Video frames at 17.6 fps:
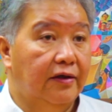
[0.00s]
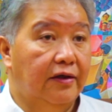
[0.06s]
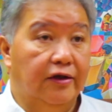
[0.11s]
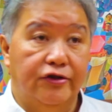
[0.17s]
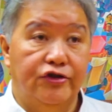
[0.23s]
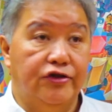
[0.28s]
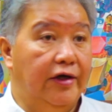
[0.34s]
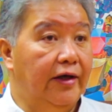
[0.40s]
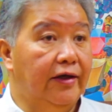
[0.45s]
Uh,
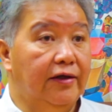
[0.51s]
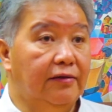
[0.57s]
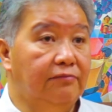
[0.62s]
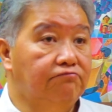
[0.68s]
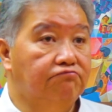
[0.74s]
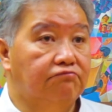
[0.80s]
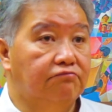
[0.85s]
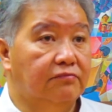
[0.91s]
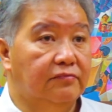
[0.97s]
China,
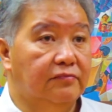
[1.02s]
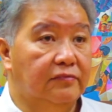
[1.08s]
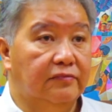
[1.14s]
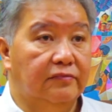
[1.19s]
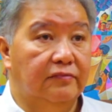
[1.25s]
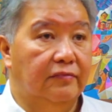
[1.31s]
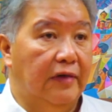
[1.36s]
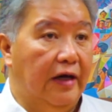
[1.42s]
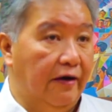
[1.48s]

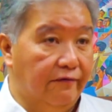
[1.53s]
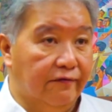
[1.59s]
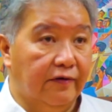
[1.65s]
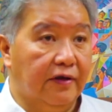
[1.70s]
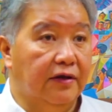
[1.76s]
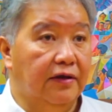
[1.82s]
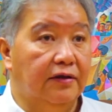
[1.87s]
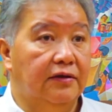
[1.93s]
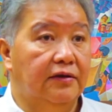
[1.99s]

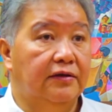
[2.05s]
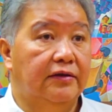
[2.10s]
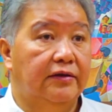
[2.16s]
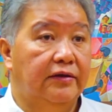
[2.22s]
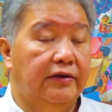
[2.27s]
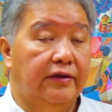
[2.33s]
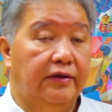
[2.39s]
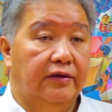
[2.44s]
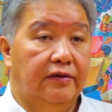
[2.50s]
Africa,
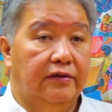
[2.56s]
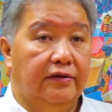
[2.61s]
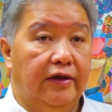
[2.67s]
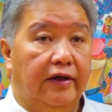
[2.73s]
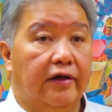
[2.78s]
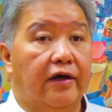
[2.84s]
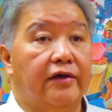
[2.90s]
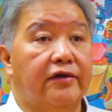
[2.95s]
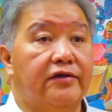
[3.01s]

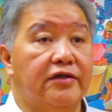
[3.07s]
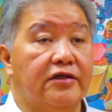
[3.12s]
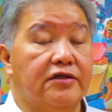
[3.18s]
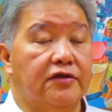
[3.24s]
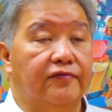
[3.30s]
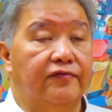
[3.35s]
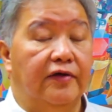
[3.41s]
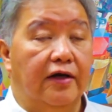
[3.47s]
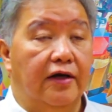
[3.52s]
the
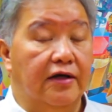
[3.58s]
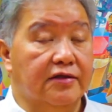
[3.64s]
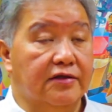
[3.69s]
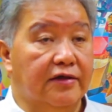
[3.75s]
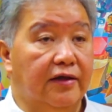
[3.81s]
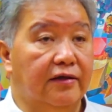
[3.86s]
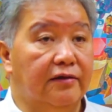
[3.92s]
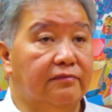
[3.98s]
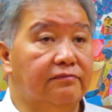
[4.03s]
countries of the
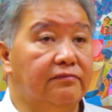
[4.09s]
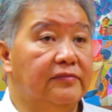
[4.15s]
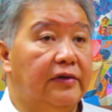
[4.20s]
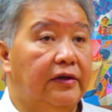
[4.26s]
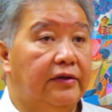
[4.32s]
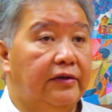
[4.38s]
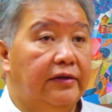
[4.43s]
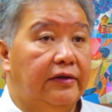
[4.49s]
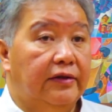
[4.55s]
ASEAN,
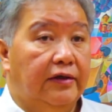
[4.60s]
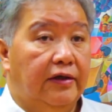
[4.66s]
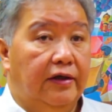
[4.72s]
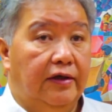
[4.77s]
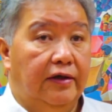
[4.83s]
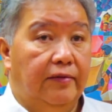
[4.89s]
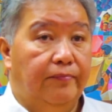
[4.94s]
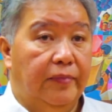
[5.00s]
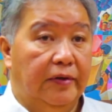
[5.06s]

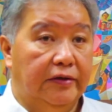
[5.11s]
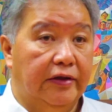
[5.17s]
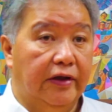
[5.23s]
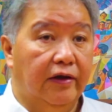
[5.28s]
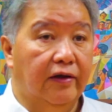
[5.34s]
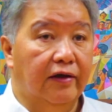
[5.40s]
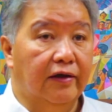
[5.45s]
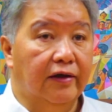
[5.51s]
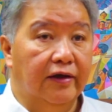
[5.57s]
uh,
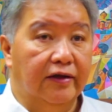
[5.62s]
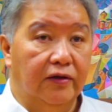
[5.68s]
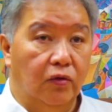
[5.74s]
particularly